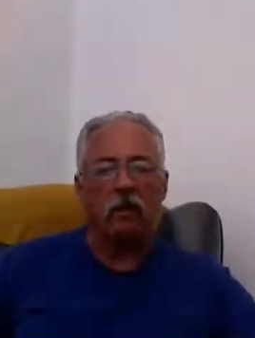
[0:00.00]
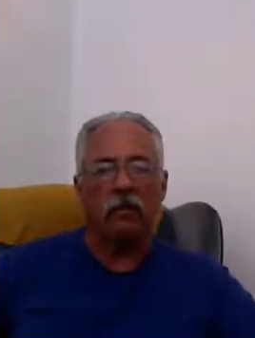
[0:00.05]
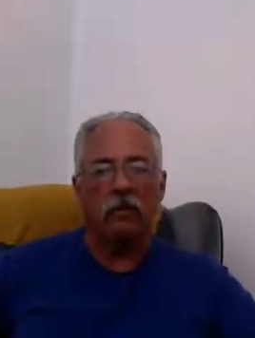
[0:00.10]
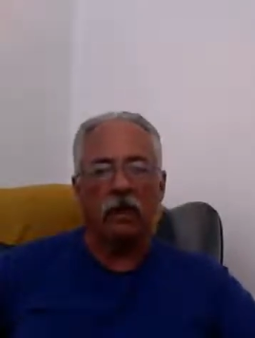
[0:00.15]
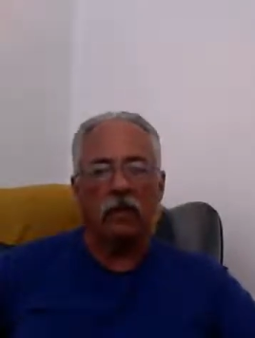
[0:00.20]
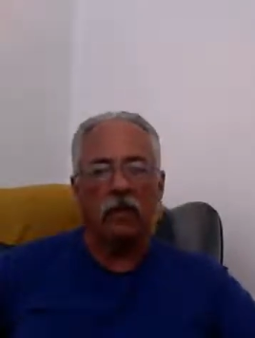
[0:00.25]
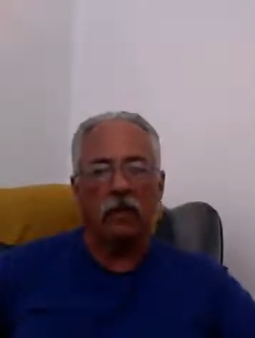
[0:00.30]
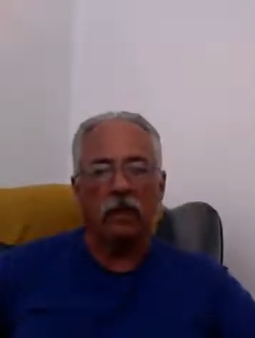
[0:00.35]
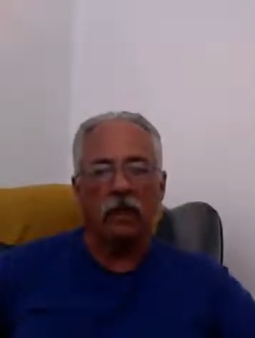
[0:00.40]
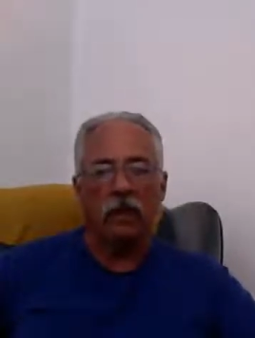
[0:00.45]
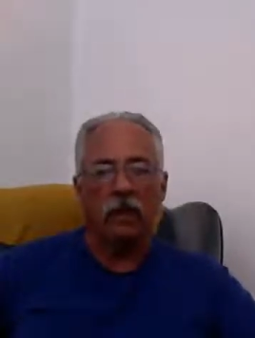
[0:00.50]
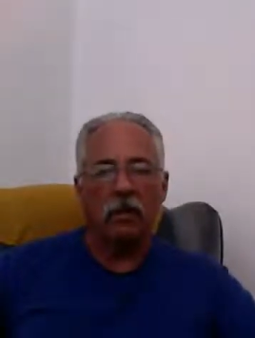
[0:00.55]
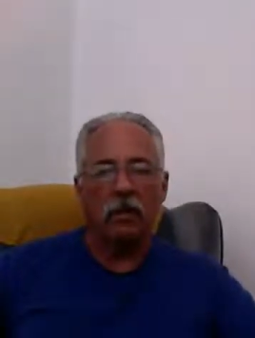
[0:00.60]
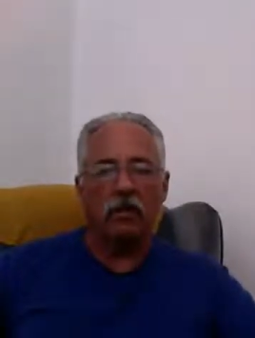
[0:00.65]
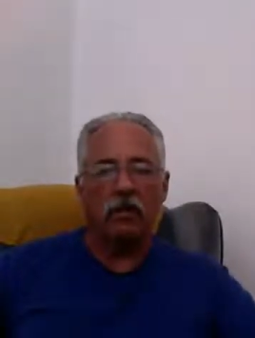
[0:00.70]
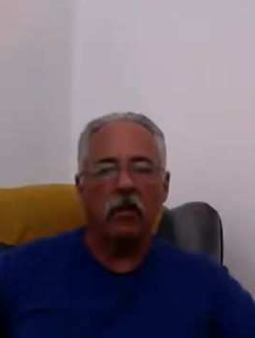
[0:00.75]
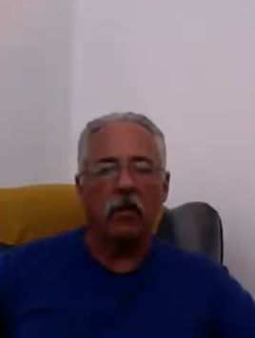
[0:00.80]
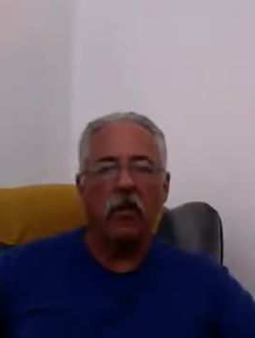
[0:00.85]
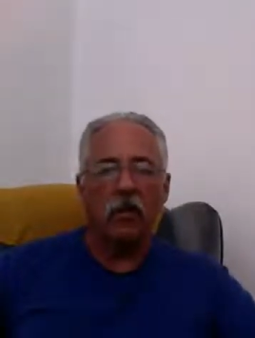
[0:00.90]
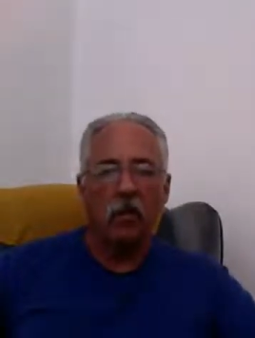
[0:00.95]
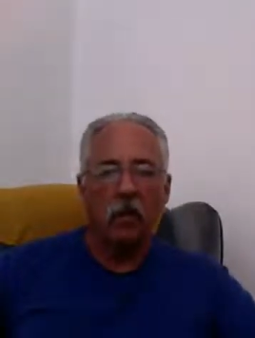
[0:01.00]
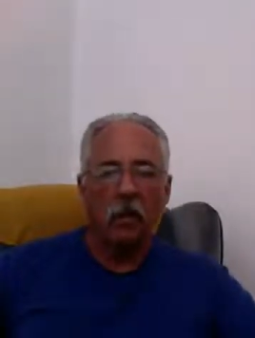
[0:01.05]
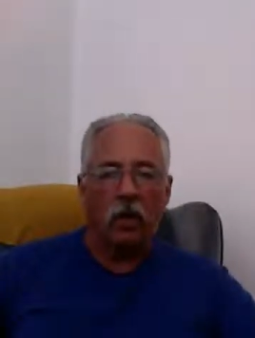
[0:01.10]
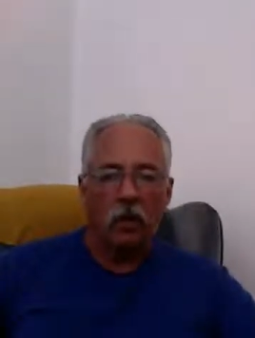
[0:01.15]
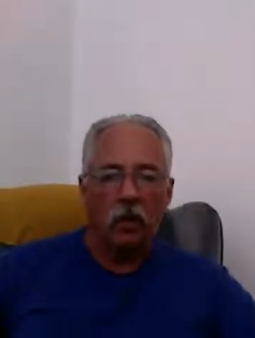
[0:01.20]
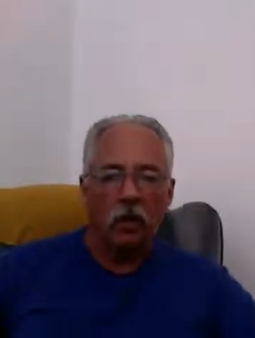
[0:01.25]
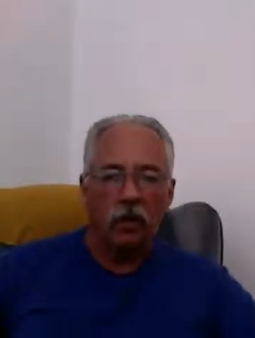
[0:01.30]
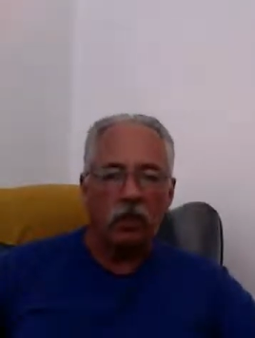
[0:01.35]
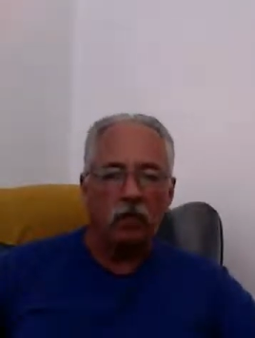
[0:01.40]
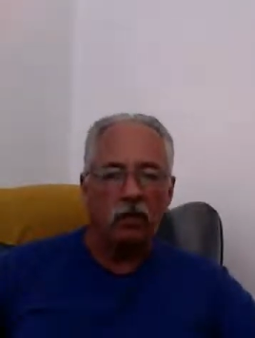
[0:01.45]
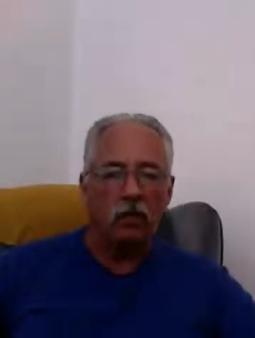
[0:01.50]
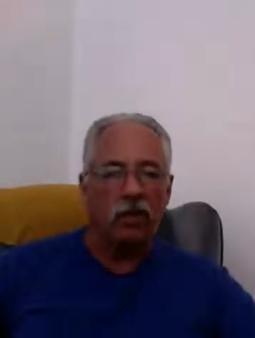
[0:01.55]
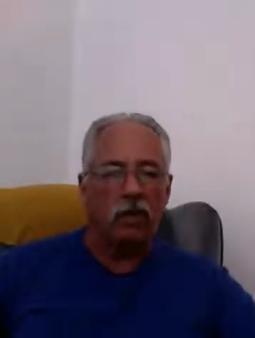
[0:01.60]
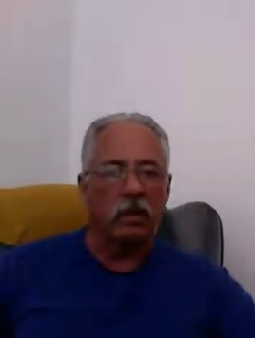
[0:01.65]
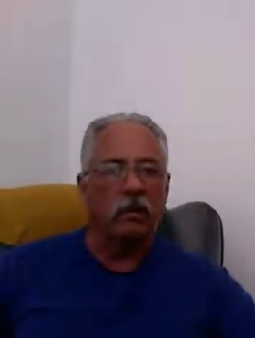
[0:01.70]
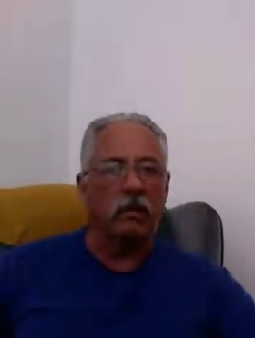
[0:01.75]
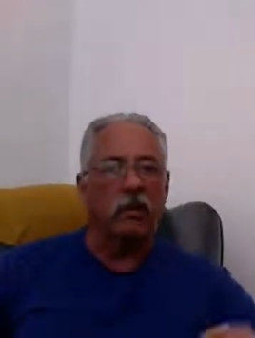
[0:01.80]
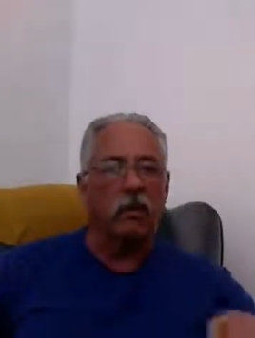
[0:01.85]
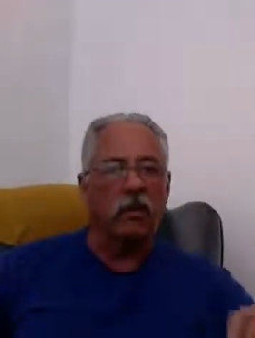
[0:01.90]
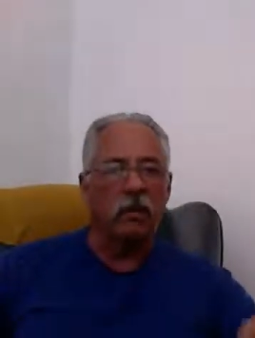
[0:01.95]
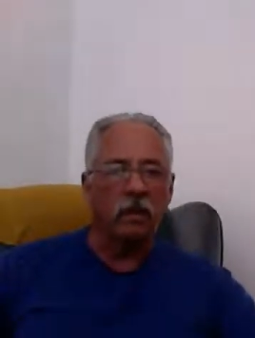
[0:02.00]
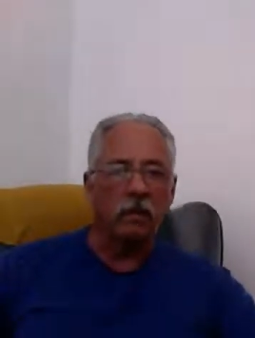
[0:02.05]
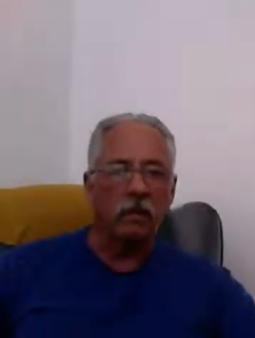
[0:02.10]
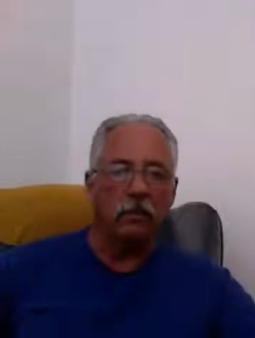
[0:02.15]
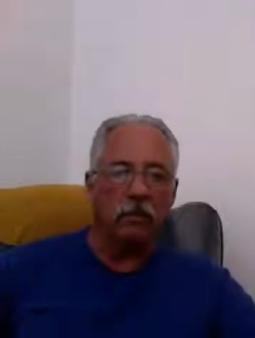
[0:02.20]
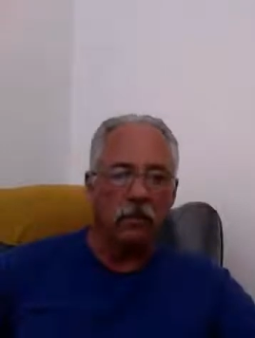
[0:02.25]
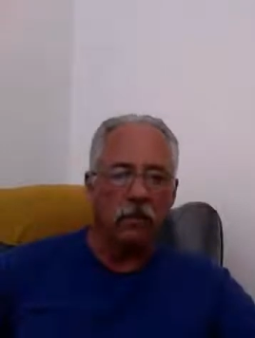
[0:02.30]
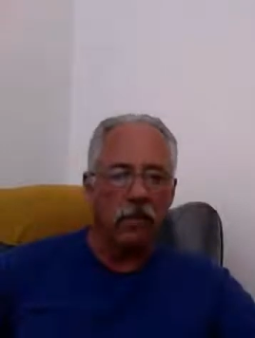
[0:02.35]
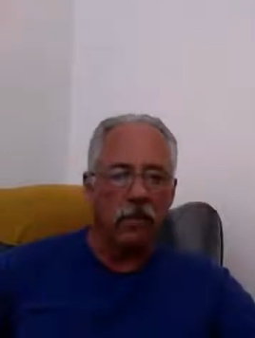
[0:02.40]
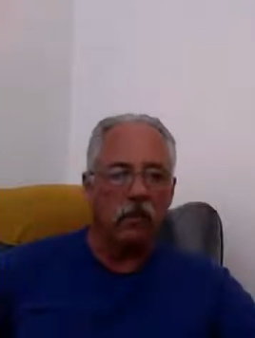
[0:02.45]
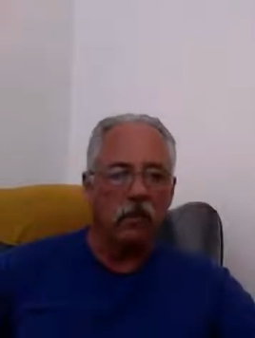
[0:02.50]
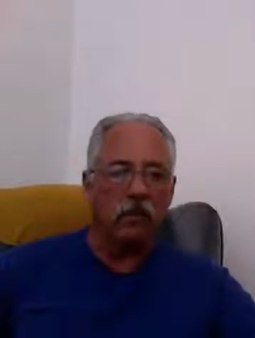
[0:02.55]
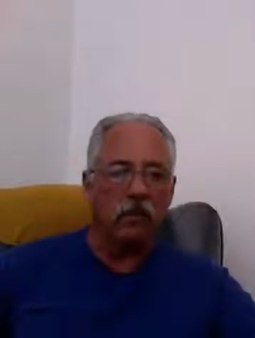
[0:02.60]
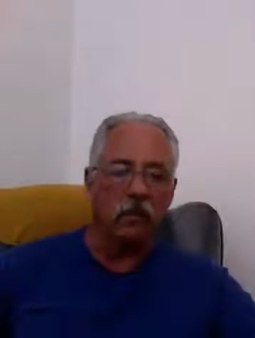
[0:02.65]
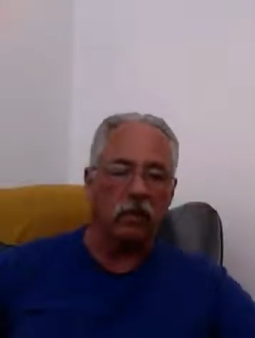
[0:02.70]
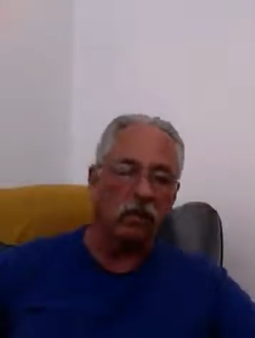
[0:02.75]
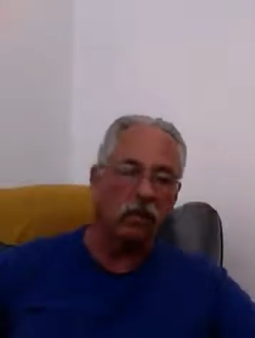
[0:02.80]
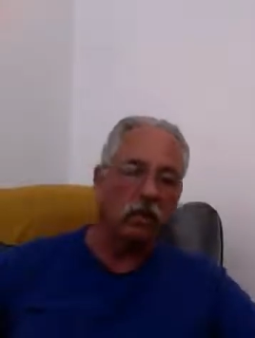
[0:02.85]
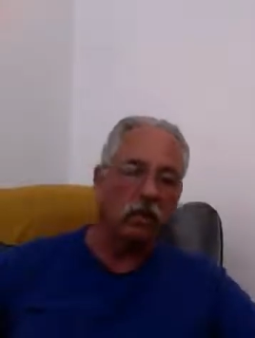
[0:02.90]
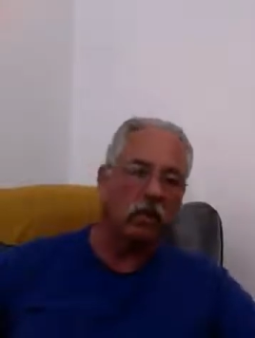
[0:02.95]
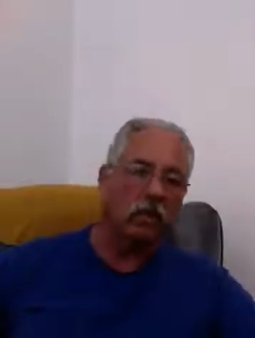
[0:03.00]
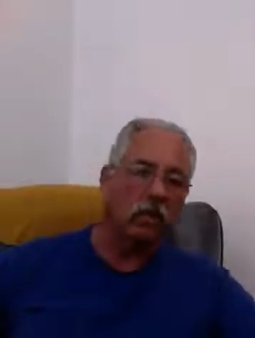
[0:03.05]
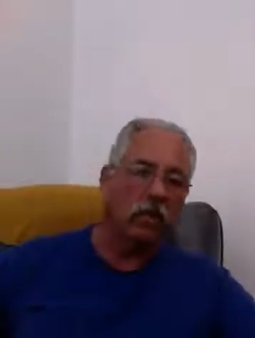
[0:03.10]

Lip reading: Then we have the choice to be more compassionate,